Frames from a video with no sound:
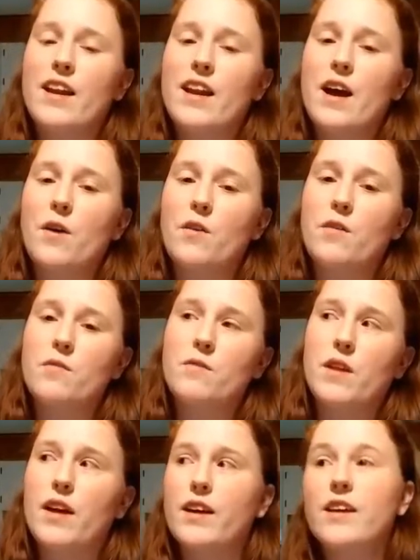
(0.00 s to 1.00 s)
out of,
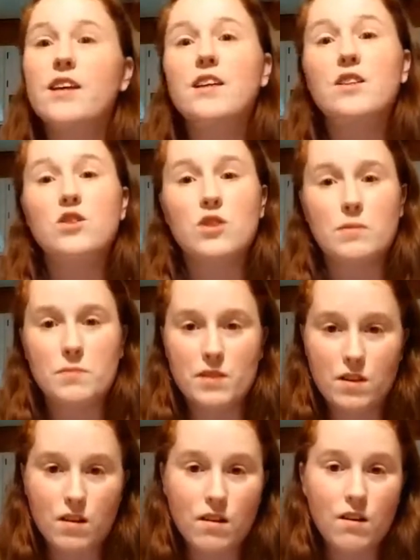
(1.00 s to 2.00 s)
like, Jim's
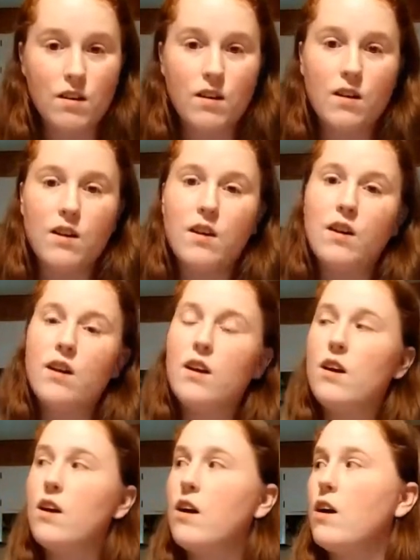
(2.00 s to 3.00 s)
car.
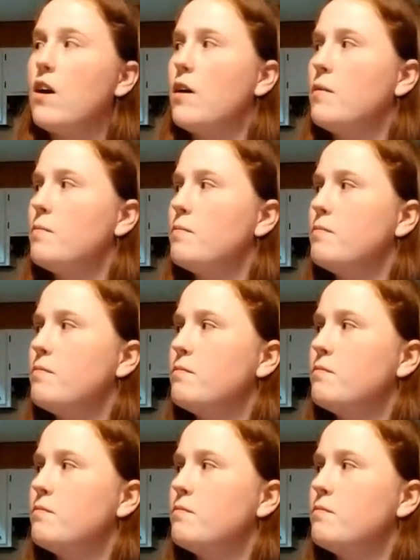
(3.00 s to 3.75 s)
Can